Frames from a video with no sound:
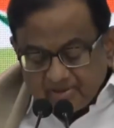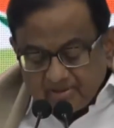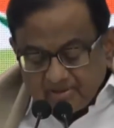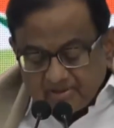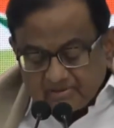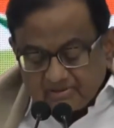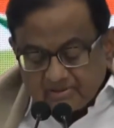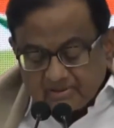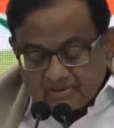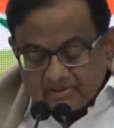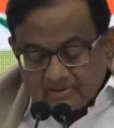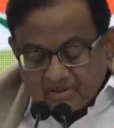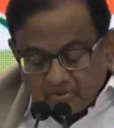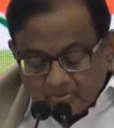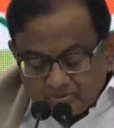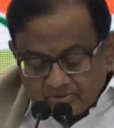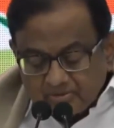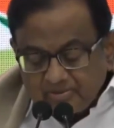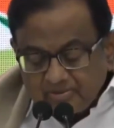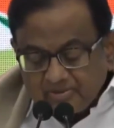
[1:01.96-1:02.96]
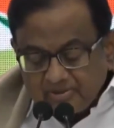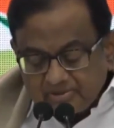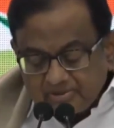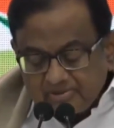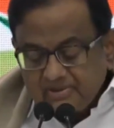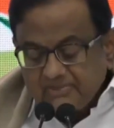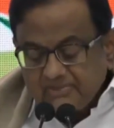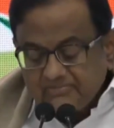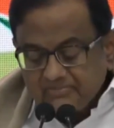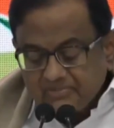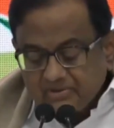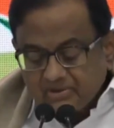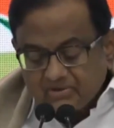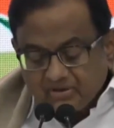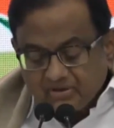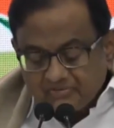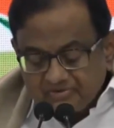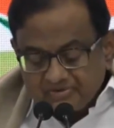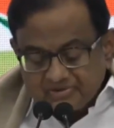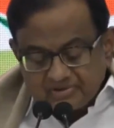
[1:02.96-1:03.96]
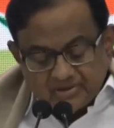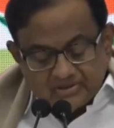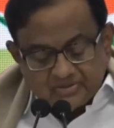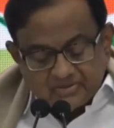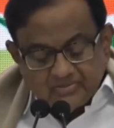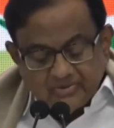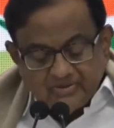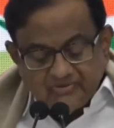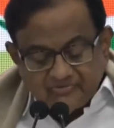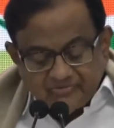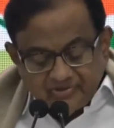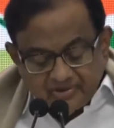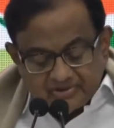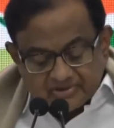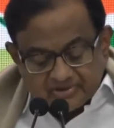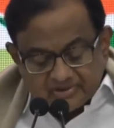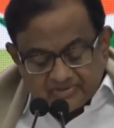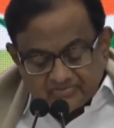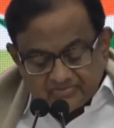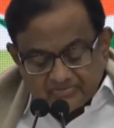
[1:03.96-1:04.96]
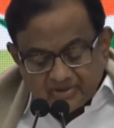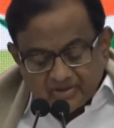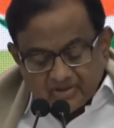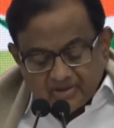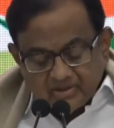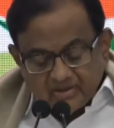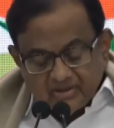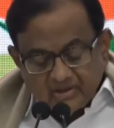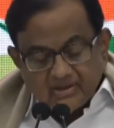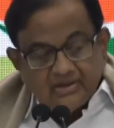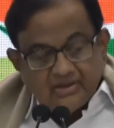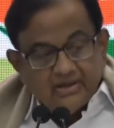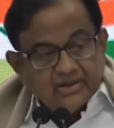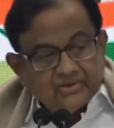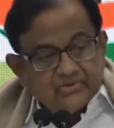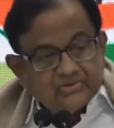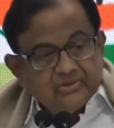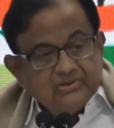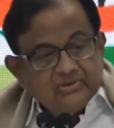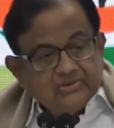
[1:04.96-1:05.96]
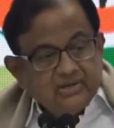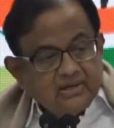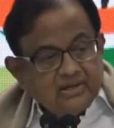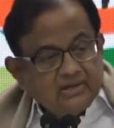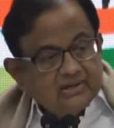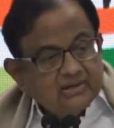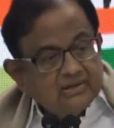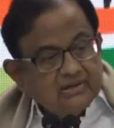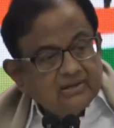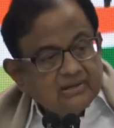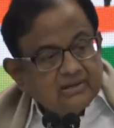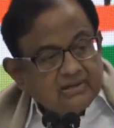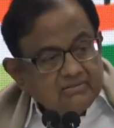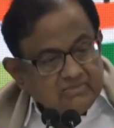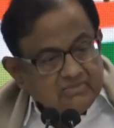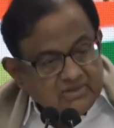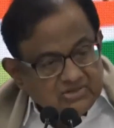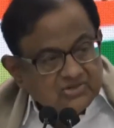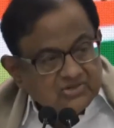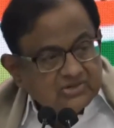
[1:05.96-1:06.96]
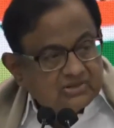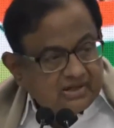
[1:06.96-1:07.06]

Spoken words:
that accountability on officers be fixed and action taken immediately.